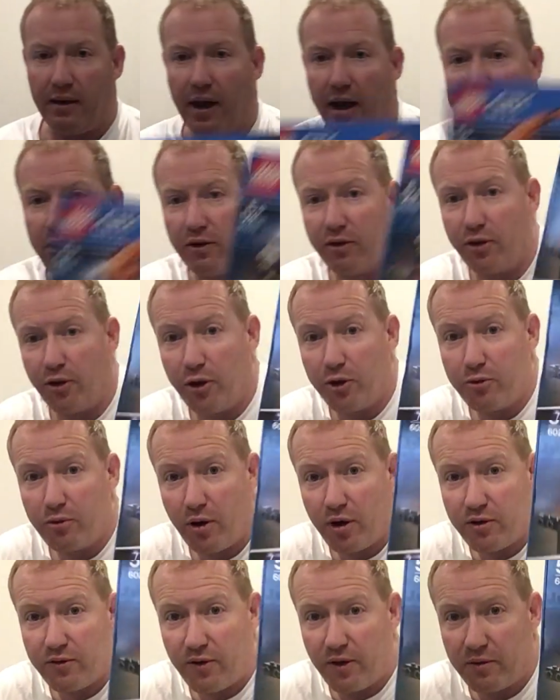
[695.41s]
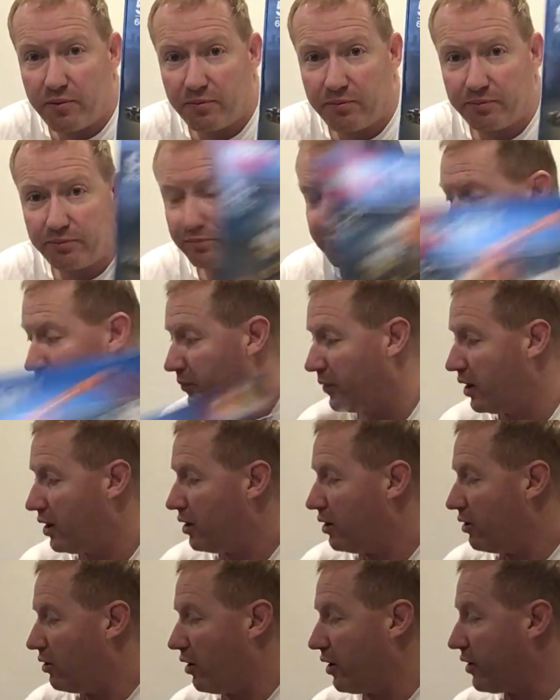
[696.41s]
And a third rover.
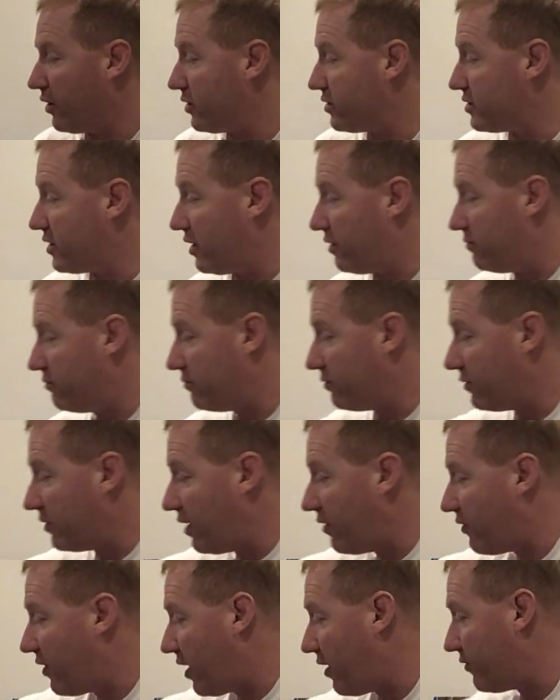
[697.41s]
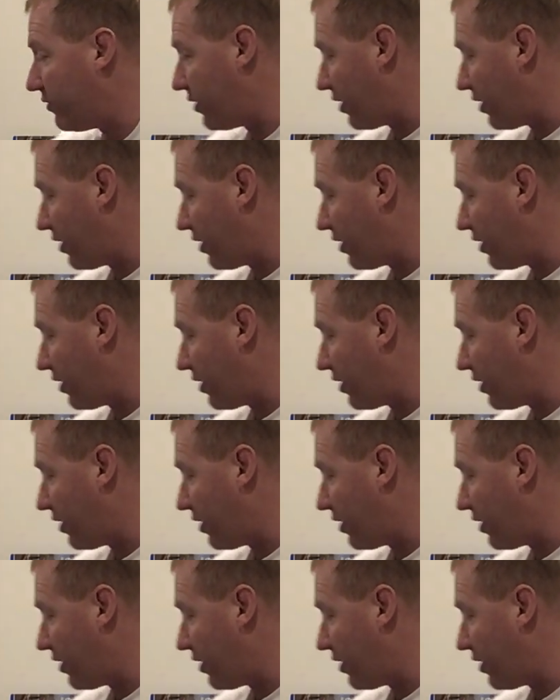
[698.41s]
Like I said, never had